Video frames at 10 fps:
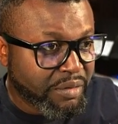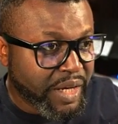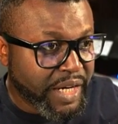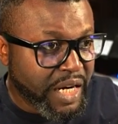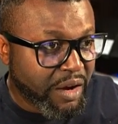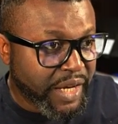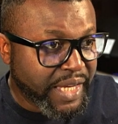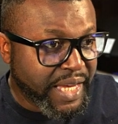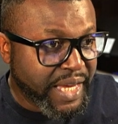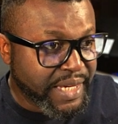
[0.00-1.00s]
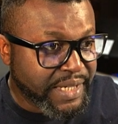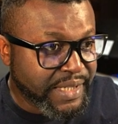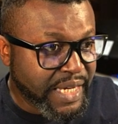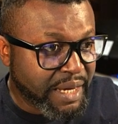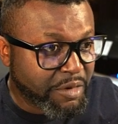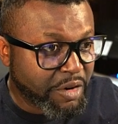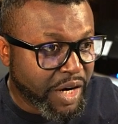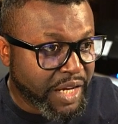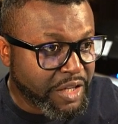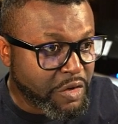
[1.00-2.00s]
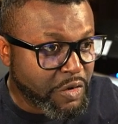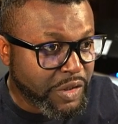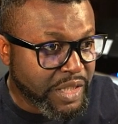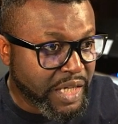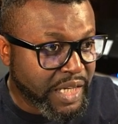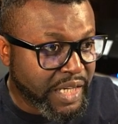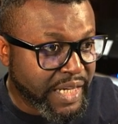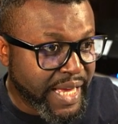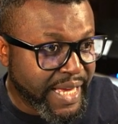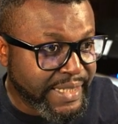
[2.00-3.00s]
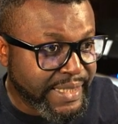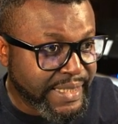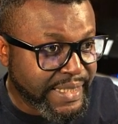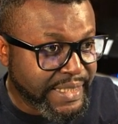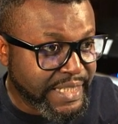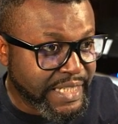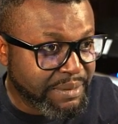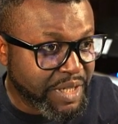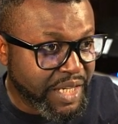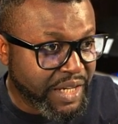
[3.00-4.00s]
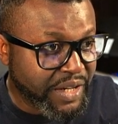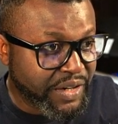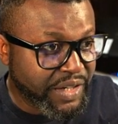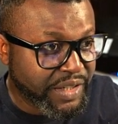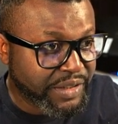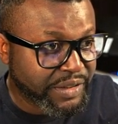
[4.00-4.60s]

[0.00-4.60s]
And in our case, I'm gonna use the SDB here,